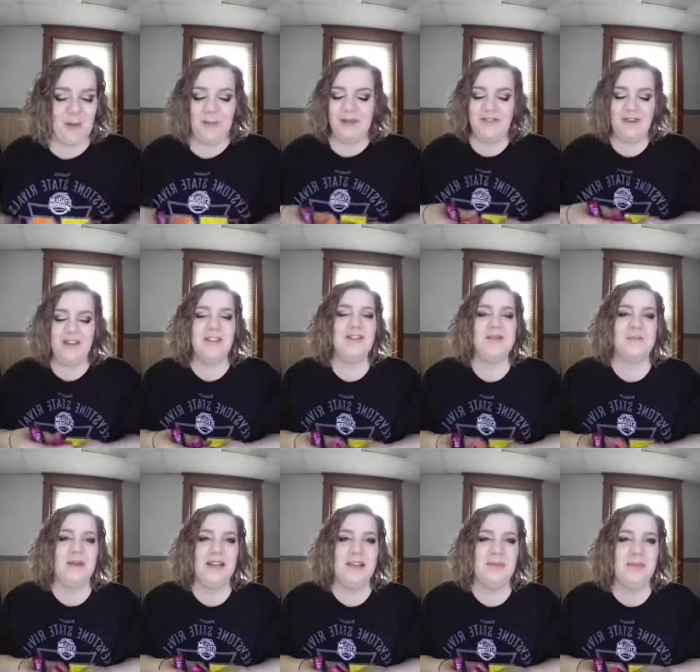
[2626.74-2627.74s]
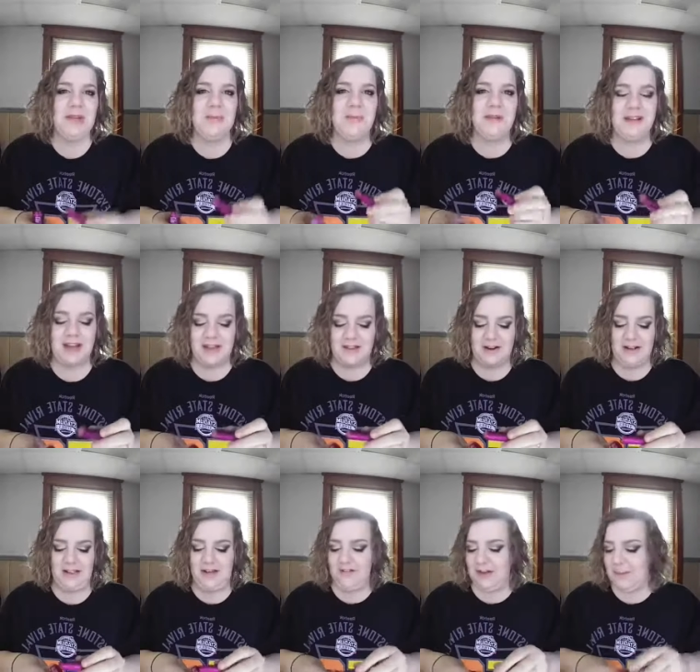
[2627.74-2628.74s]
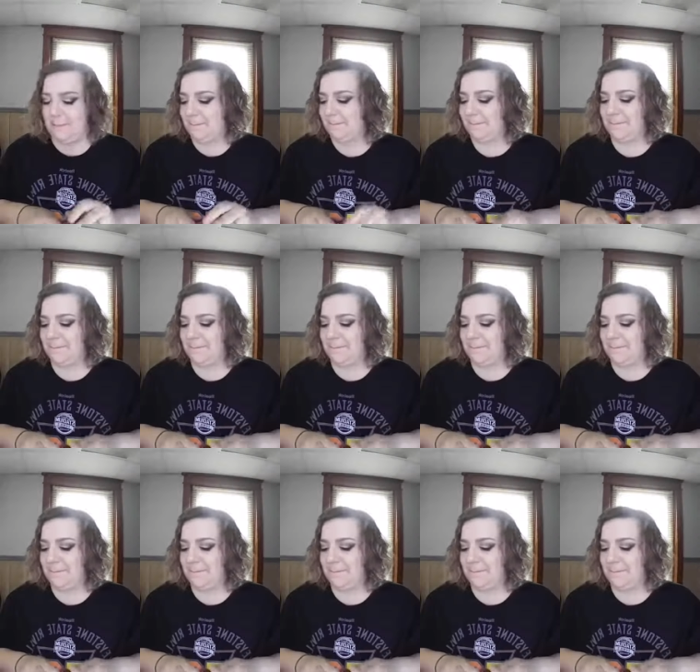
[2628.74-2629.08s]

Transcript: My video is bringing people together. I love it.